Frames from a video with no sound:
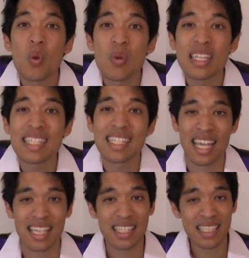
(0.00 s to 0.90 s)

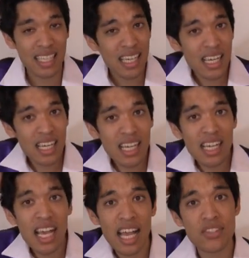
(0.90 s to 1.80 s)
princess.
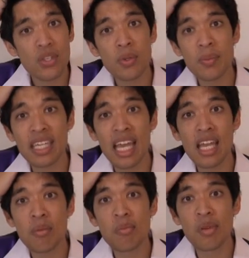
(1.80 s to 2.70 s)
And so he
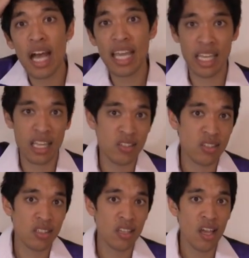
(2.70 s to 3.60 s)
became, I
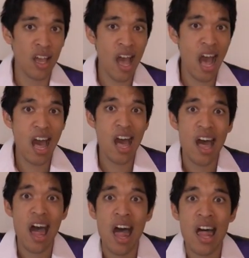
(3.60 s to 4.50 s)
guess,
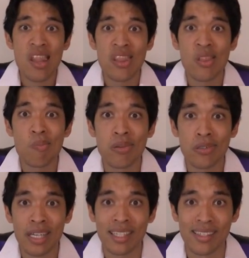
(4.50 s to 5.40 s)
the
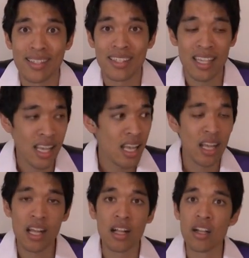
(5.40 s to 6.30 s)
prince.
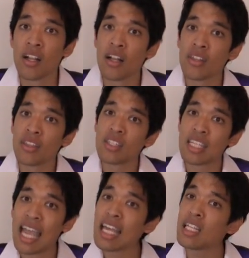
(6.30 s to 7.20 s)
The
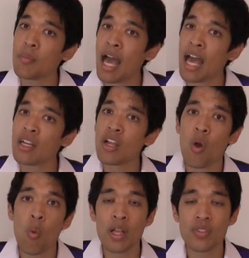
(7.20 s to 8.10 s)
tailor man,
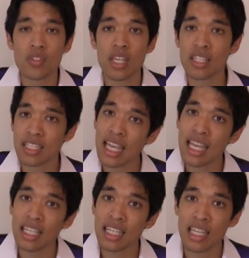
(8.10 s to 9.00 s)
once a
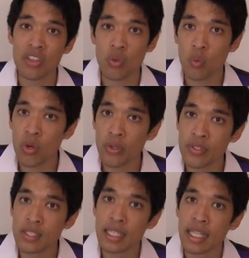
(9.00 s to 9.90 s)
tailor in the
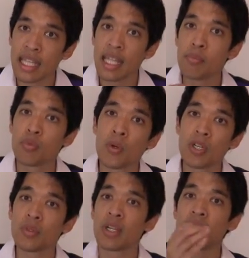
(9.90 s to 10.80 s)
woods,
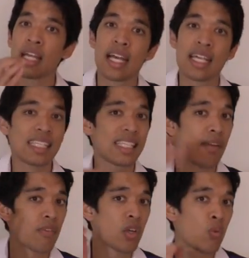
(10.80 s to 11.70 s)
embroidering
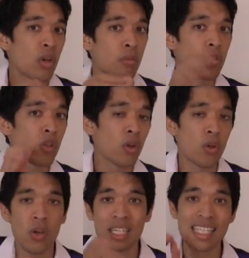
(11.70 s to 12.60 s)
7 in 1
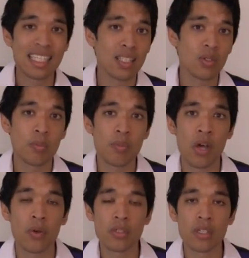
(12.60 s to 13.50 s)
blow on his little
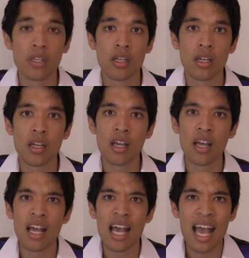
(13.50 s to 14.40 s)
belt,
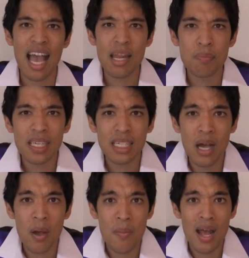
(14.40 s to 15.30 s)
had
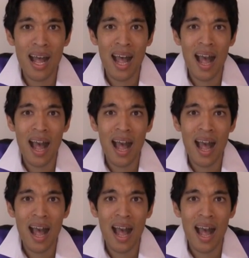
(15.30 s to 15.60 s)
become